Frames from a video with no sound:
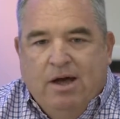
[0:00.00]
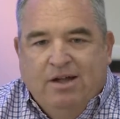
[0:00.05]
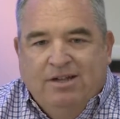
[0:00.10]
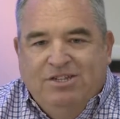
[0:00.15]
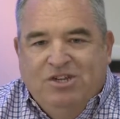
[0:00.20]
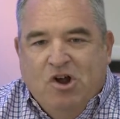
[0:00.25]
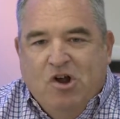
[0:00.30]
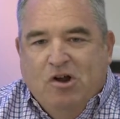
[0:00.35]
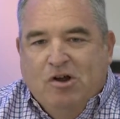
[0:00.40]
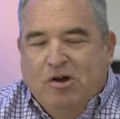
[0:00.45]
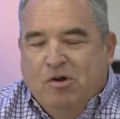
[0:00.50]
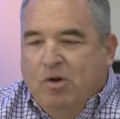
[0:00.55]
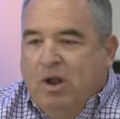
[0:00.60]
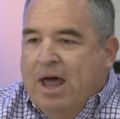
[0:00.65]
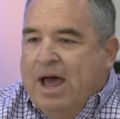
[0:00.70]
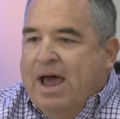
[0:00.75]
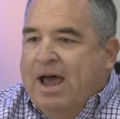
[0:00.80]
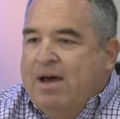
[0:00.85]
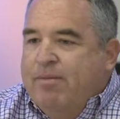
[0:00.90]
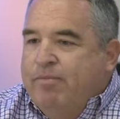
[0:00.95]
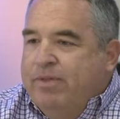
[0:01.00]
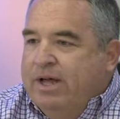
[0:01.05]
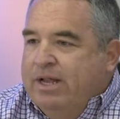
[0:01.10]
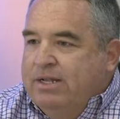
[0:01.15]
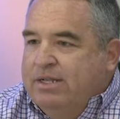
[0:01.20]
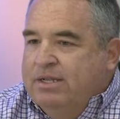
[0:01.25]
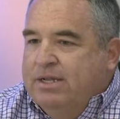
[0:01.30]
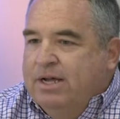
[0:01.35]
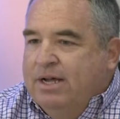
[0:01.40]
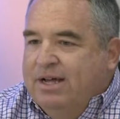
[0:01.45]
charcoal lab
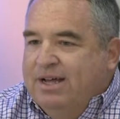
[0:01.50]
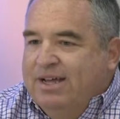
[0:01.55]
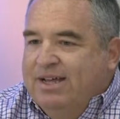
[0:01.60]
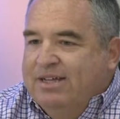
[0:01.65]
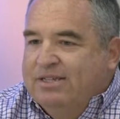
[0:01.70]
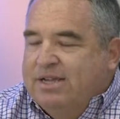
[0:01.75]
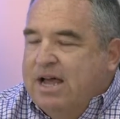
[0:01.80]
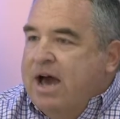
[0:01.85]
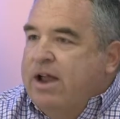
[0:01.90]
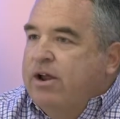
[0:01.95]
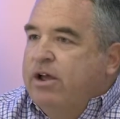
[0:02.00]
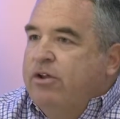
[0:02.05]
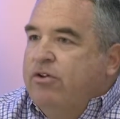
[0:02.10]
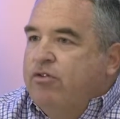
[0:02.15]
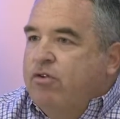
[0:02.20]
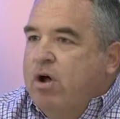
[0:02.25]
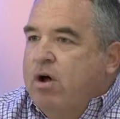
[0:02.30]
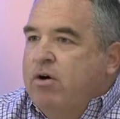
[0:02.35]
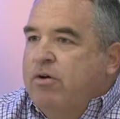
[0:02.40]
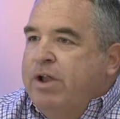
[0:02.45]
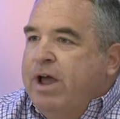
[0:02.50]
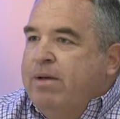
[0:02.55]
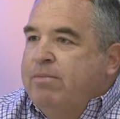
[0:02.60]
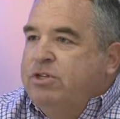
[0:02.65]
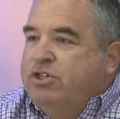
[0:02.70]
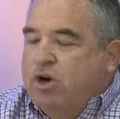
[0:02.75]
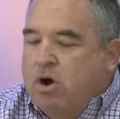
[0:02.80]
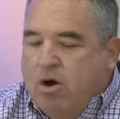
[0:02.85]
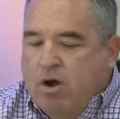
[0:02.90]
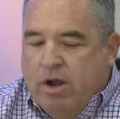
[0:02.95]
that is out of control named
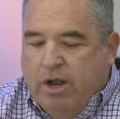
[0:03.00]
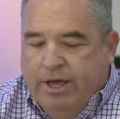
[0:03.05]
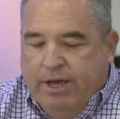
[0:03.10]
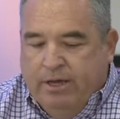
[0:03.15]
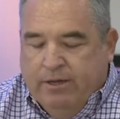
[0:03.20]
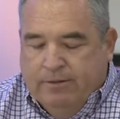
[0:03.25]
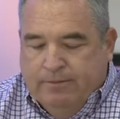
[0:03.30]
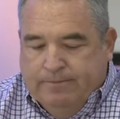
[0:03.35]
Charlie.